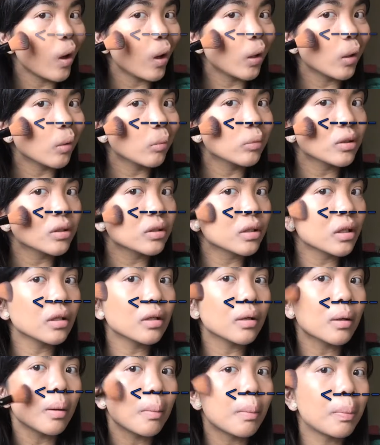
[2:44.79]
and I'm just
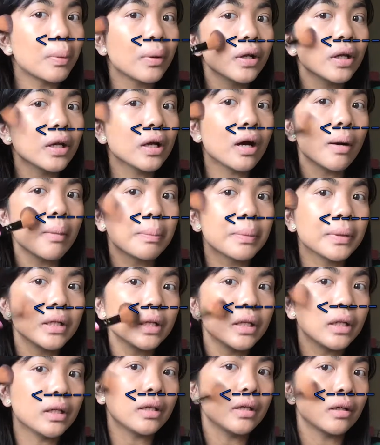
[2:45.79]
gonna put it up
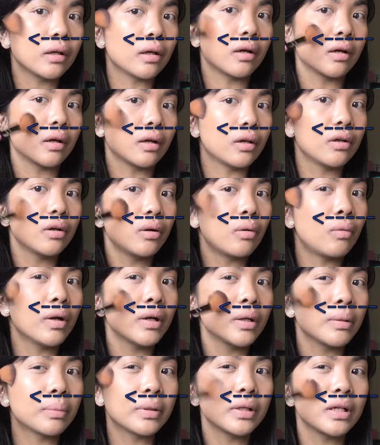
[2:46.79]
here. You don't
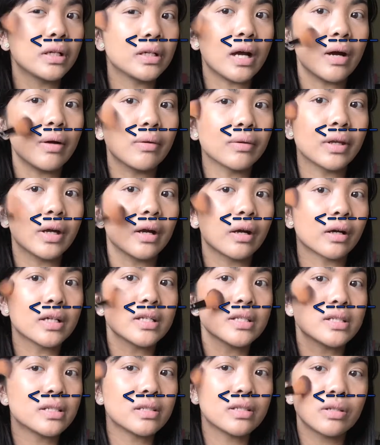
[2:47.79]
want to put it down there,
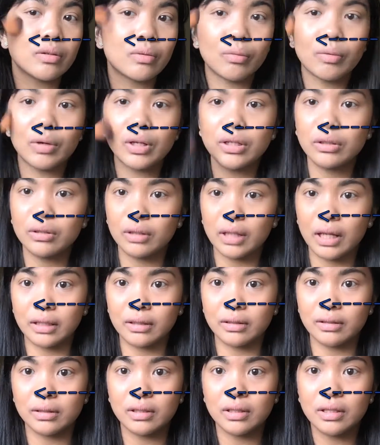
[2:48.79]
because when you
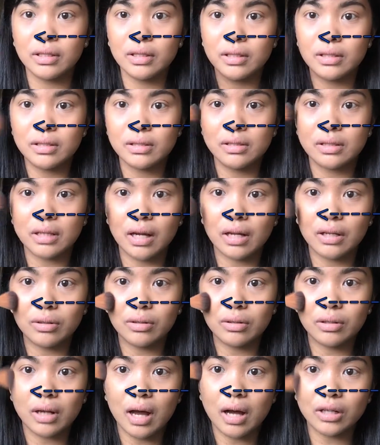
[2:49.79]
like stand,
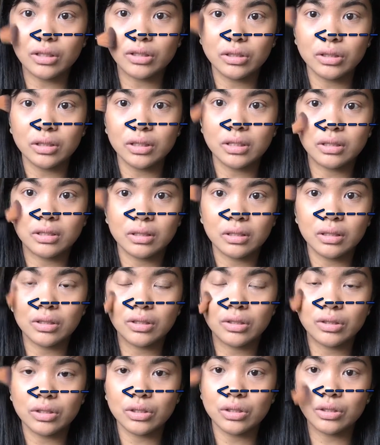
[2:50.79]
you could actually see
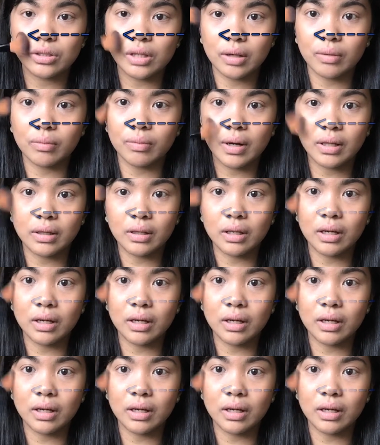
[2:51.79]
it's just like right